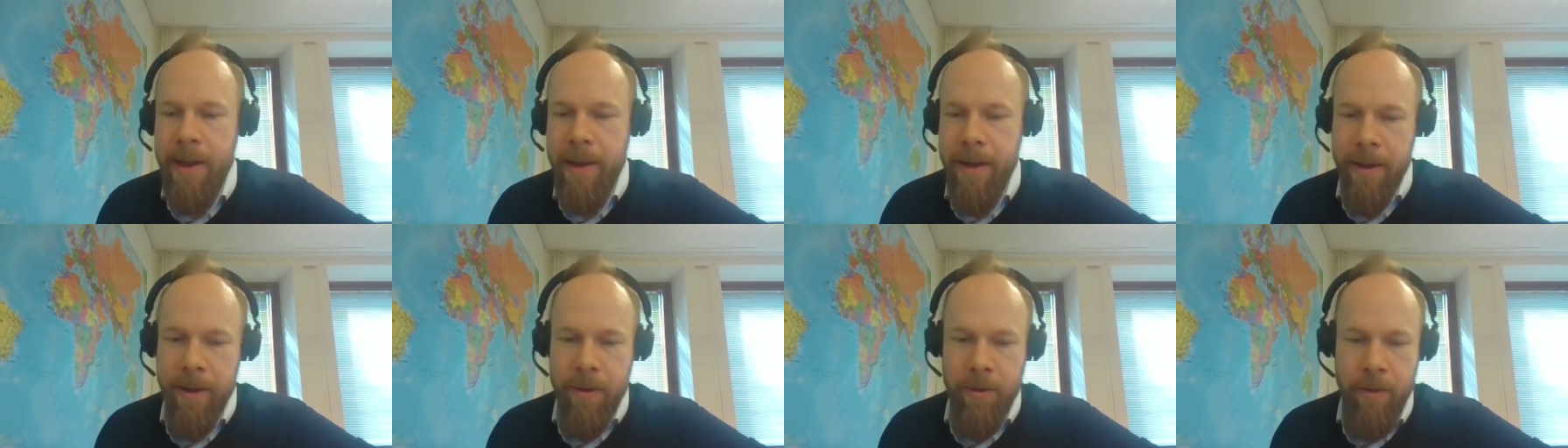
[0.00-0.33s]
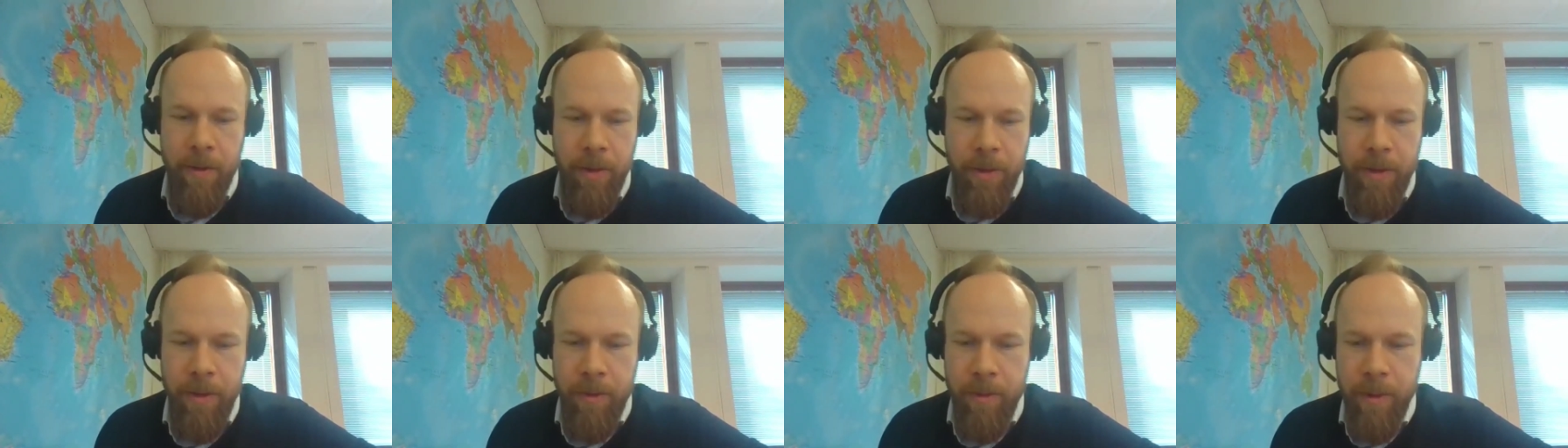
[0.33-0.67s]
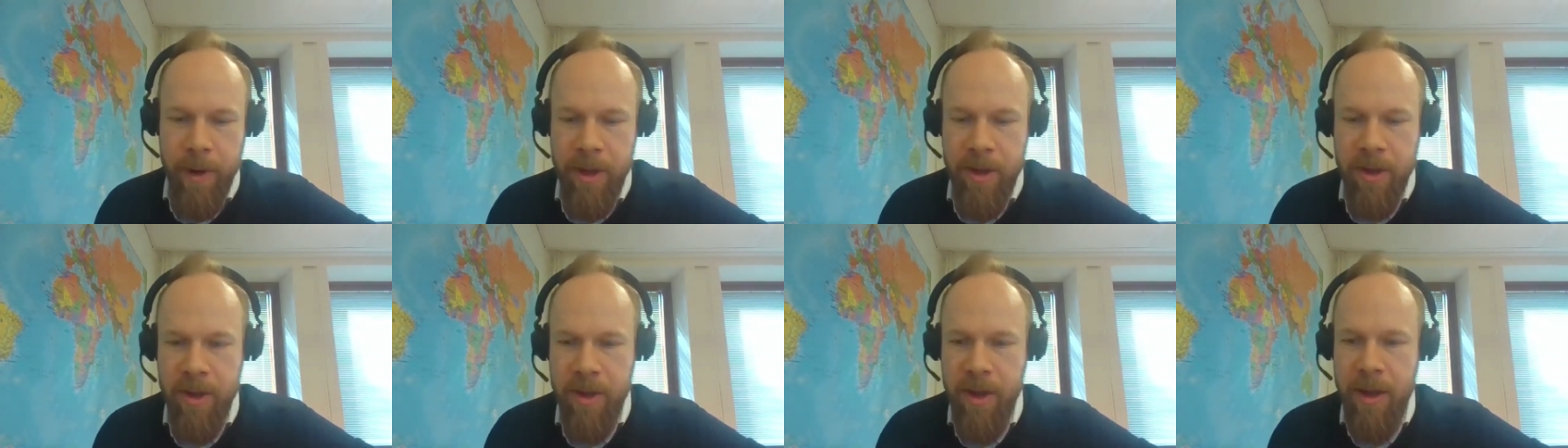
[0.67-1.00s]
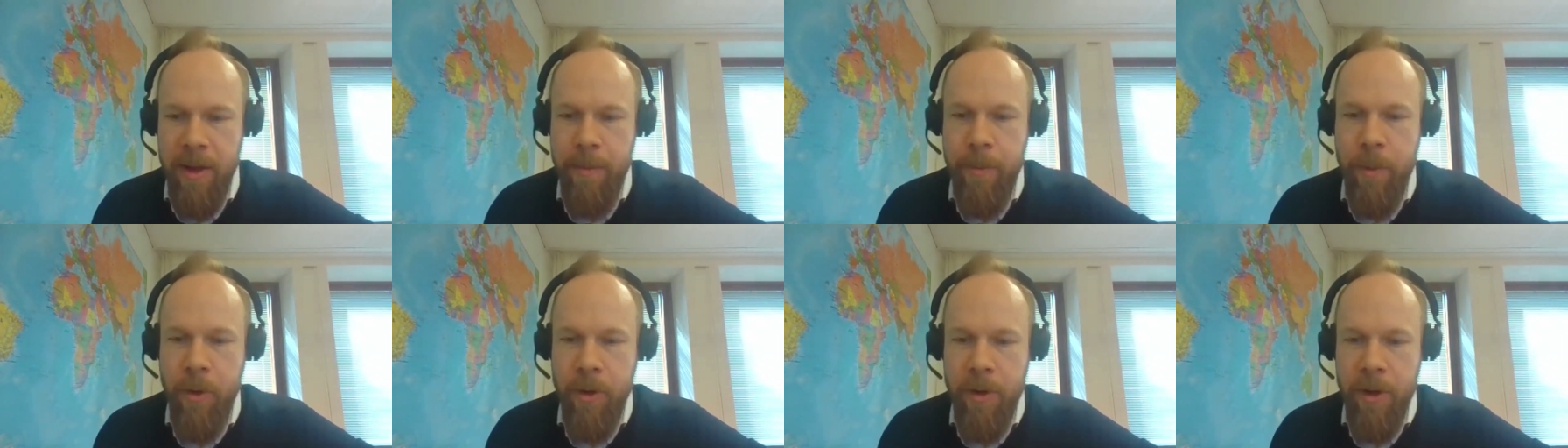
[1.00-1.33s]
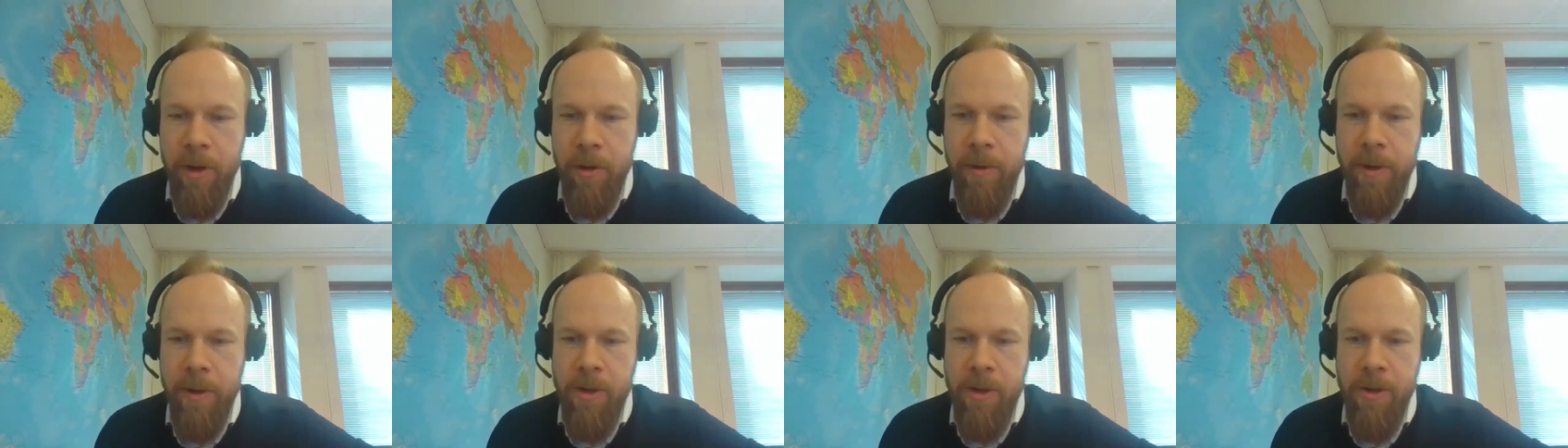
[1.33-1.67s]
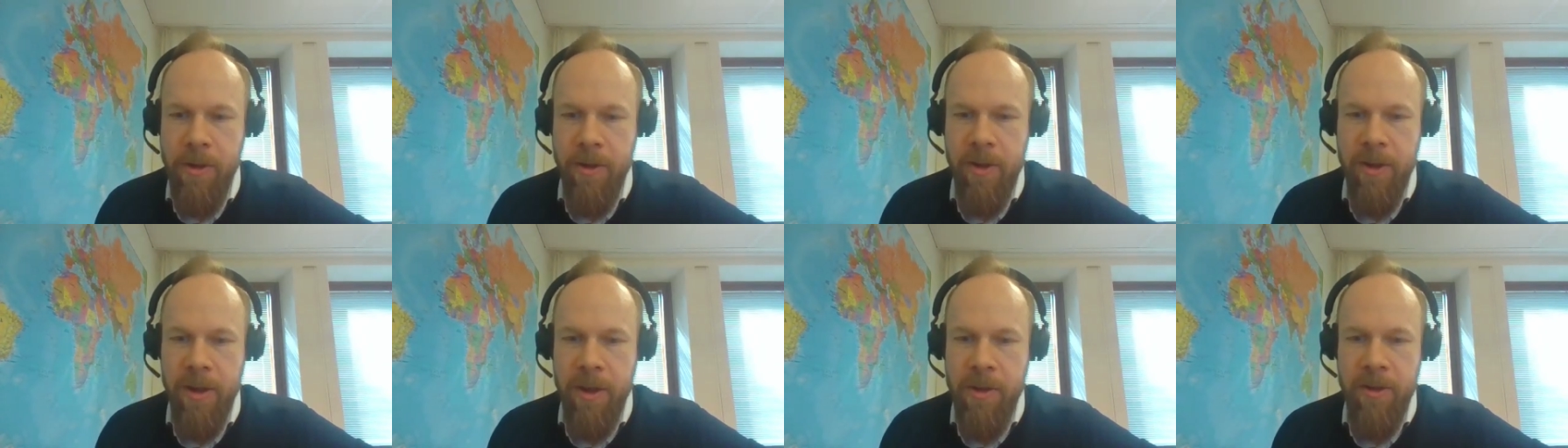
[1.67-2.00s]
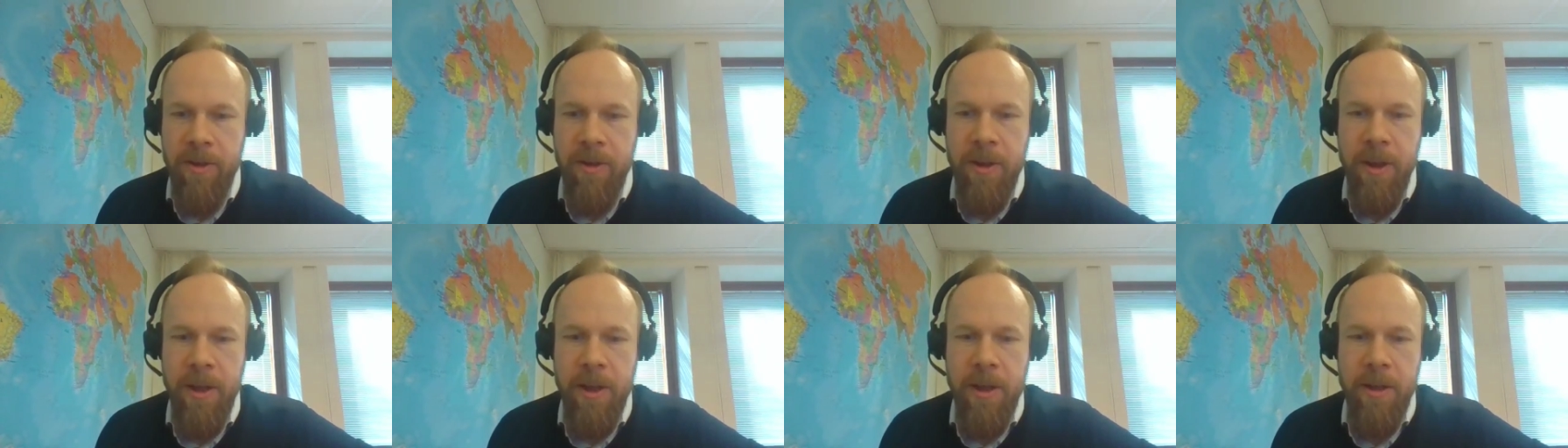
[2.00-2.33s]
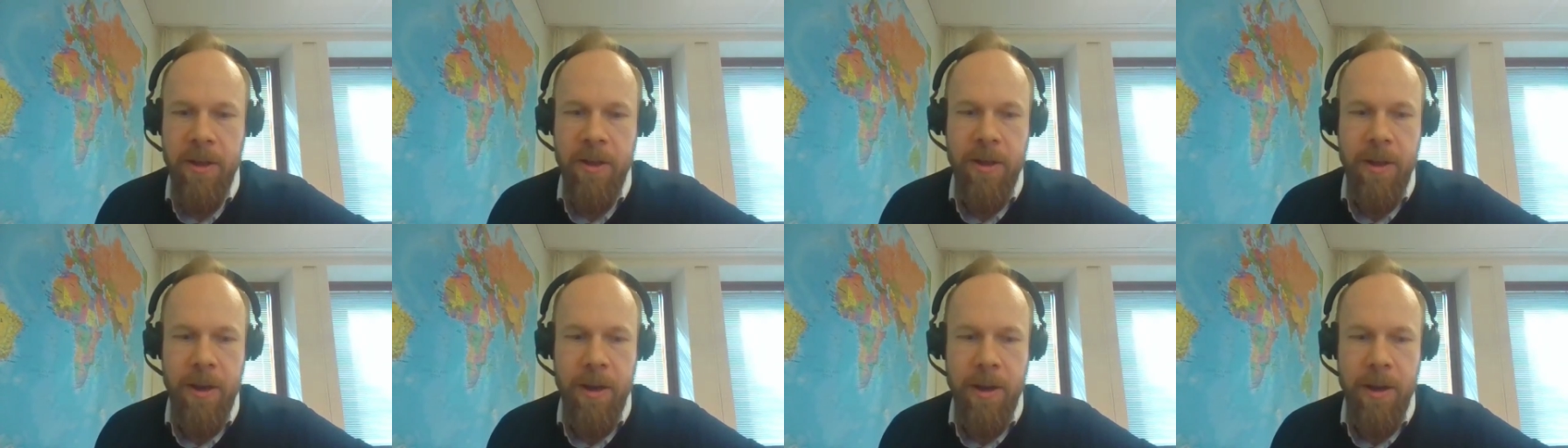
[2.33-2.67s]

uh, the risks and important questions such as these